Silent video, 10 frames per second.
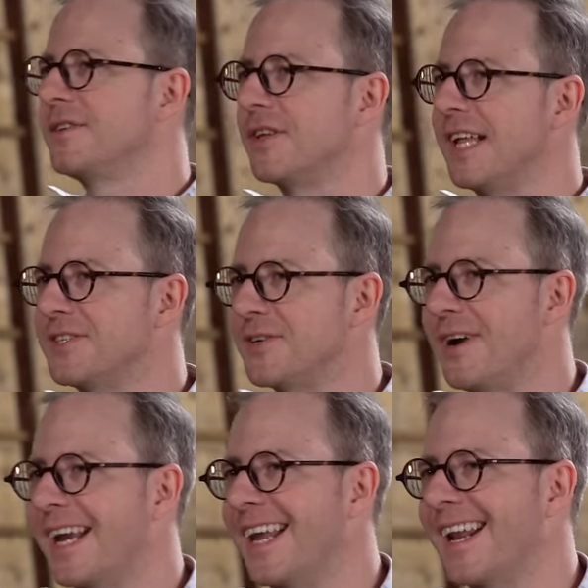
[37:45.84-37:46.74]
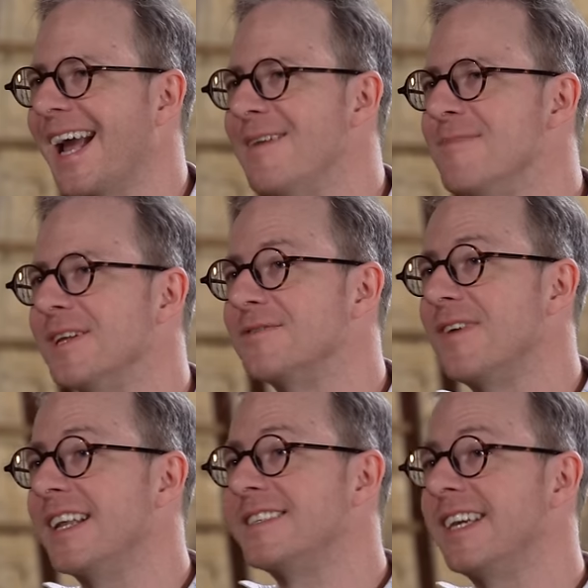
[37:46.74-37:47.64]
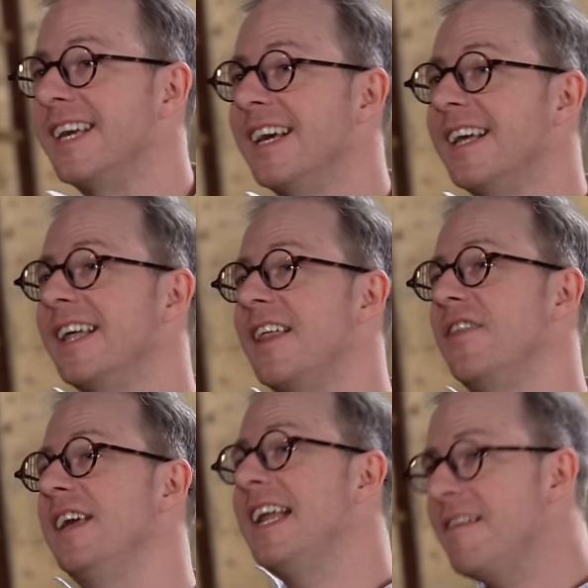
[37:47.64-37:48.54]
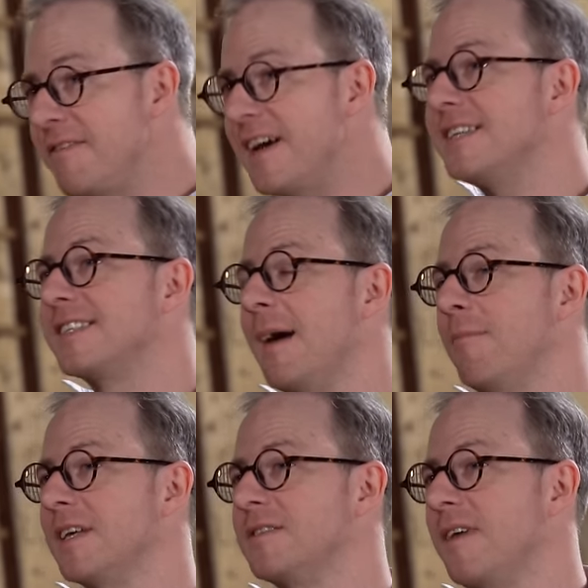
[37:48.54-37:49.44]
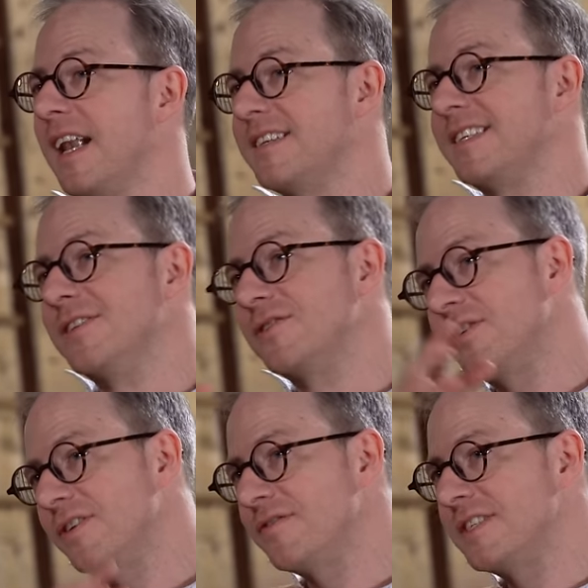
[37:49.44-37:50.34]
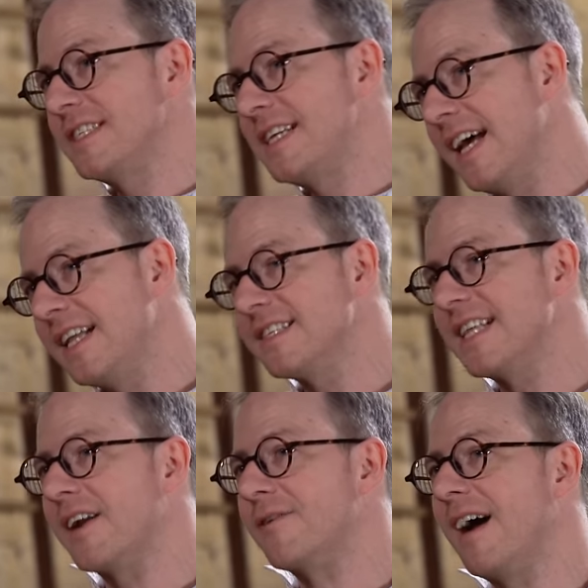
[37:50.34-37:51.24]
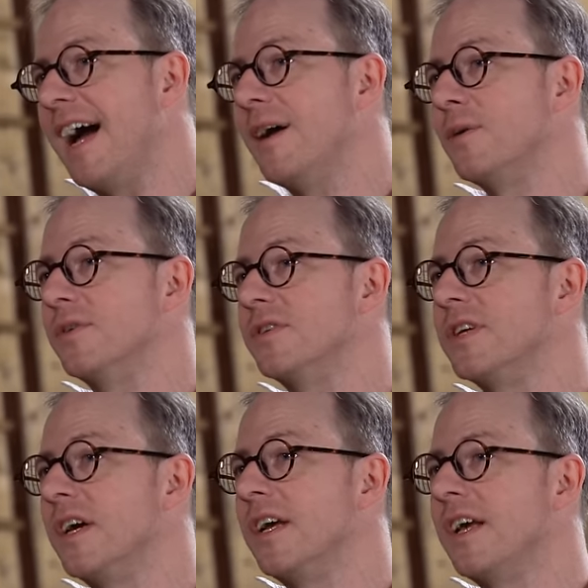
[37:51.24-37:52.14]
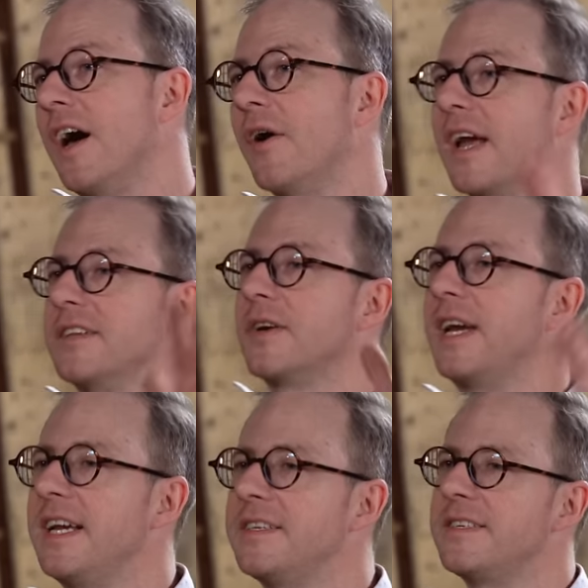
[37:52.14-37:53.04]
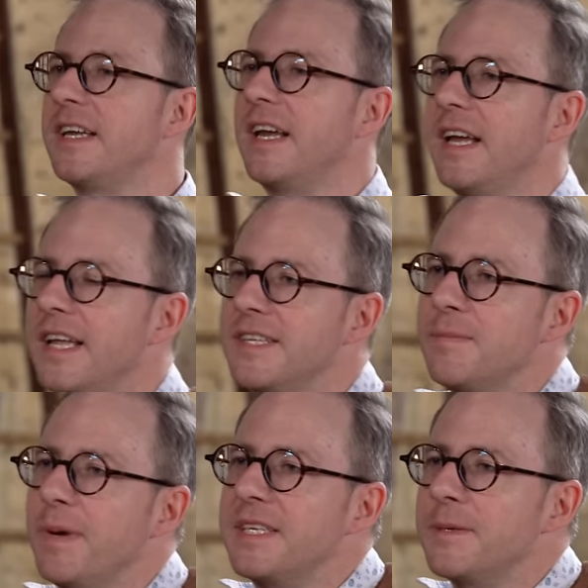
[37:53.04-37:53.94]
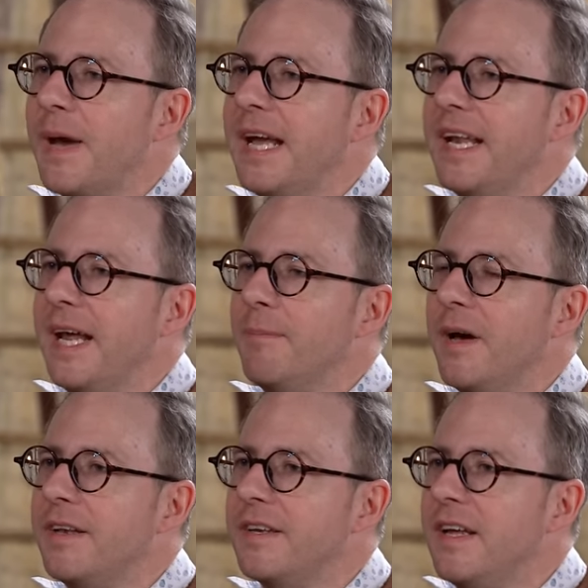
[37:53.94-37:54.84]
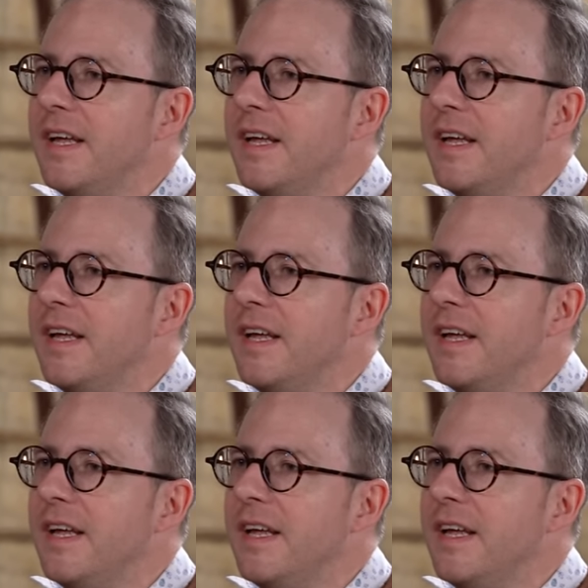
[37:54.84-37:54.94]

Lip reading: So that's the regular gambler's fallacy. The inverse gambler's fallacy sort of turns that around. Okay, so it's a big debate here, but